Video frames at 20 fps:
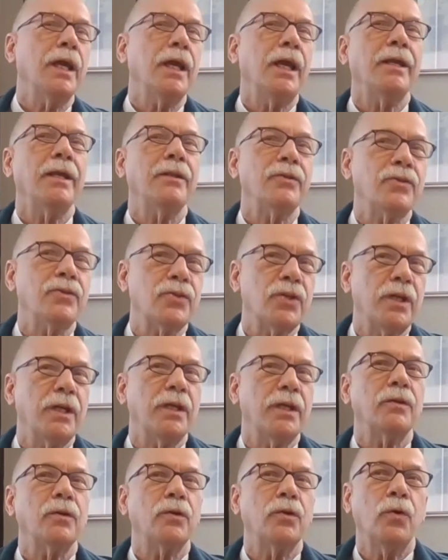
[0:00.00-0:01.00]
and staying
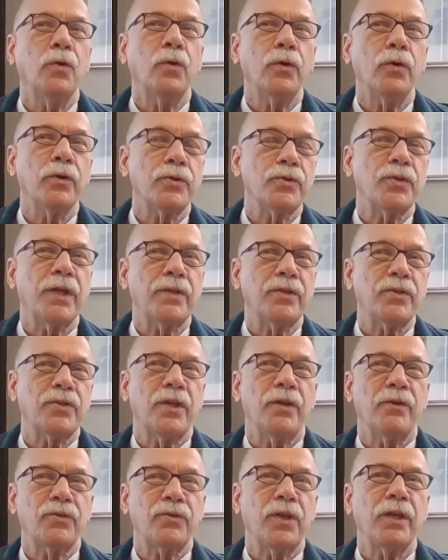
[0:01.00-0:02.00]
the course, that
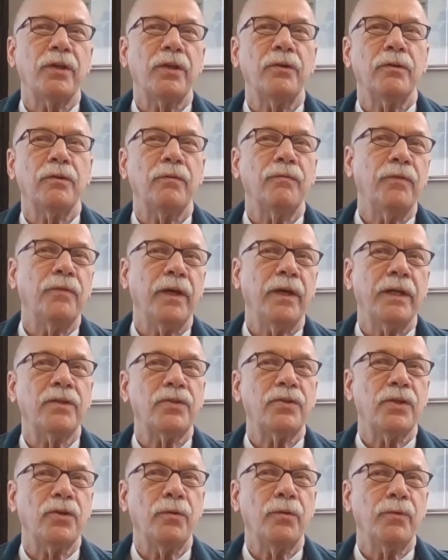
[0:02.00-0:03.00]
sounds like good
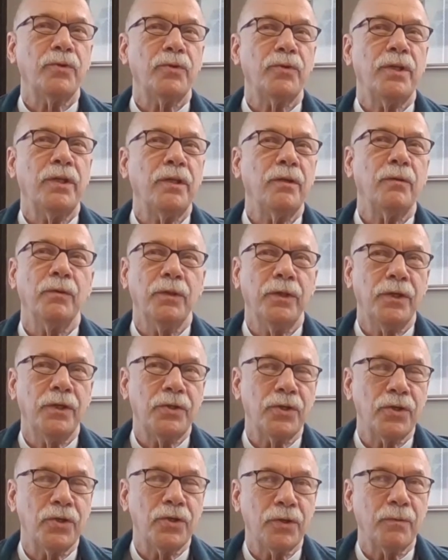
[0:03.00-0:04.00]
advice in almost any
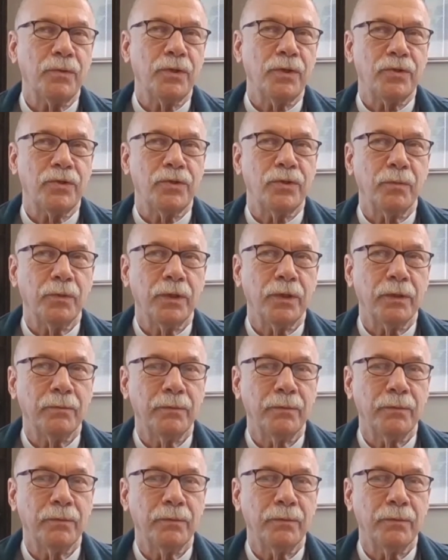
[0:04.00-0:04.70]
relationship, doesn't it, Bob?